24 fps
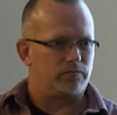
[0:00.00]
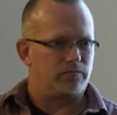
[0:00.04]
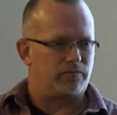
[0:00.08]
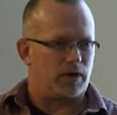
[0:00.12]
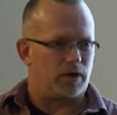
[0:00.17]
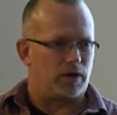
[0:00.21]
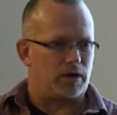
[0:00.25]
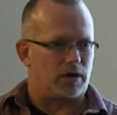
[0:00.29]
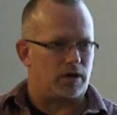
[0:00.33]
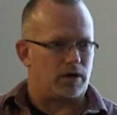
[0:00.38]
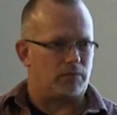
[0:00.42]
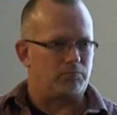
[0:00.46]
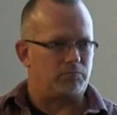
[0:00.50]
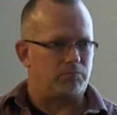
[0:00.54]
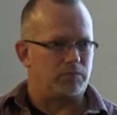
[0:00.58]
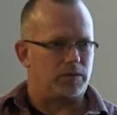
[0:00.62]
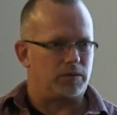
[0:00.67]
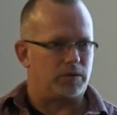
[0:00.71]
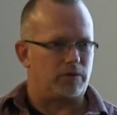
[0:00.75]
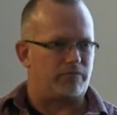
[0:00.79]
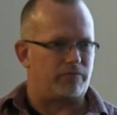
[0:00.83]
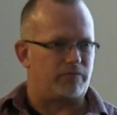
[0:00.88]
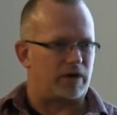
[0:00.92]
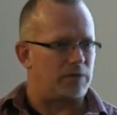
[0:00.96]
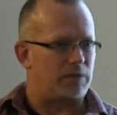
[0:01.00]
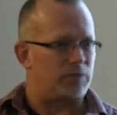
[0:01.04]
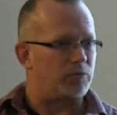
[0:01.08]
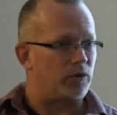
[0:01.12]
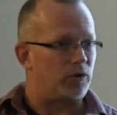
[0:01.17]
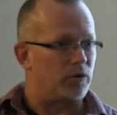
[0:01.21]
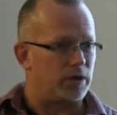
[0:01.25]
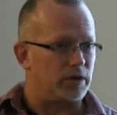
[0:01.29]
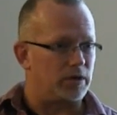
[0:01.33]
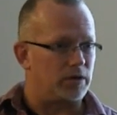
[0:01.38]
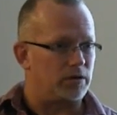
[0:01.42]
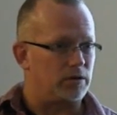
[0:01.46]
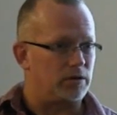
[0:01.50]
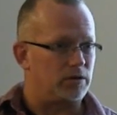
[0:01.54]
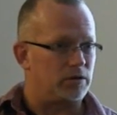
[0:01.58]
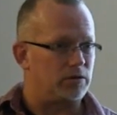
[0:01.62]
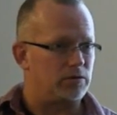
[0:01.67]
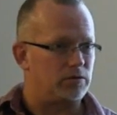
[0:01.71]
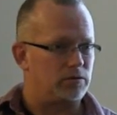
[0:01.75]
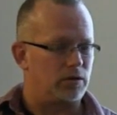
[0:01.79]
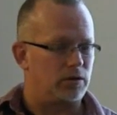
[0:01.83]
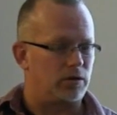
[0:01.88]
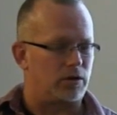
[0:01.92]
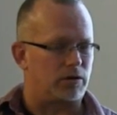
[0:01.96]
uh, a PyPoint
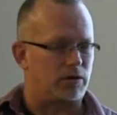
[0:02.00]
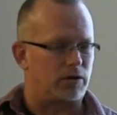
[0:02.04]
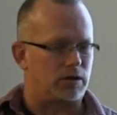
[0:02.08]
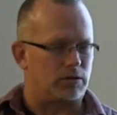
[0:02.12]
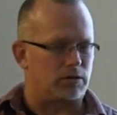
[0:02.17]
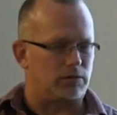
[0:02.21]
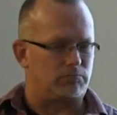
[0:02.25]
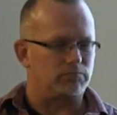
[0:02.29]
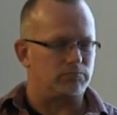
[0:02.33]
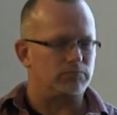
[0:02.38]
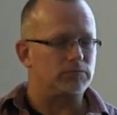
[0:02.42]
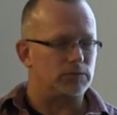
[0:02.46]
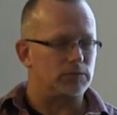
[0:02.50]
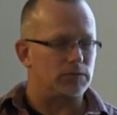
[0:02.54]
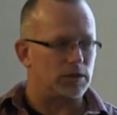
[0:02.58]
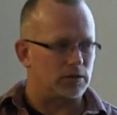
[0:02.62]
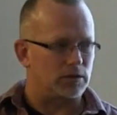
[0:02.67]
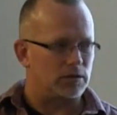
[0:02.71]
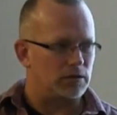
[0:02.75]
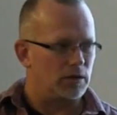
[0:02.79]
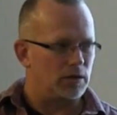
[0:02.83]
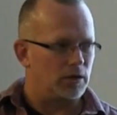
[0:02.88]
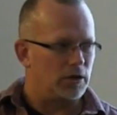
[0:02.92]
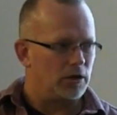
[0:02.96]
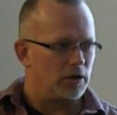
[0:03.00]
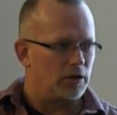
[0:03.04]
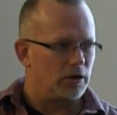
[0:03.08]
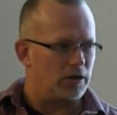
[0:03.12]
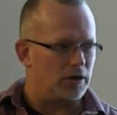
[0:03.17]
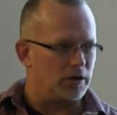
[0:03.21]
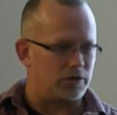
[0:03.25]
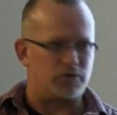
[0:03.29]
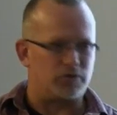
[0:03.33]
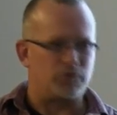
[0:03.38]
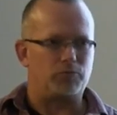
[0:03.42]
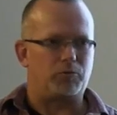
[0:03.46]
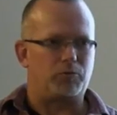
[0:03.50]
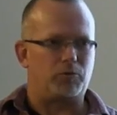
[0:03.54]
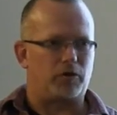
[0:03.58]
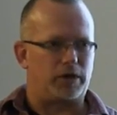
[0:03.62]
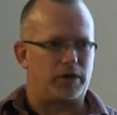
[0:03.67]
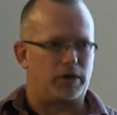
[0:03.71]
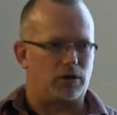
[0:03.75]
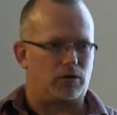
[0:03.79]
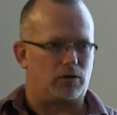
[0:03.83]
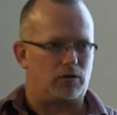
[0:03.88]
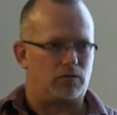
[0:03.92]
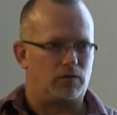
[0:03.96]
or a, in
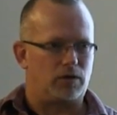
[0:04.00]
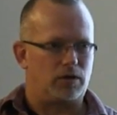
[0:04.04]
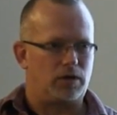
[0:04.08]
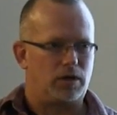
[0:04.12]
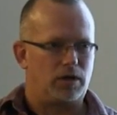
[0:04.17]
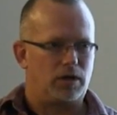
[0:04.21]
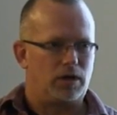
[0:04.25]
2.0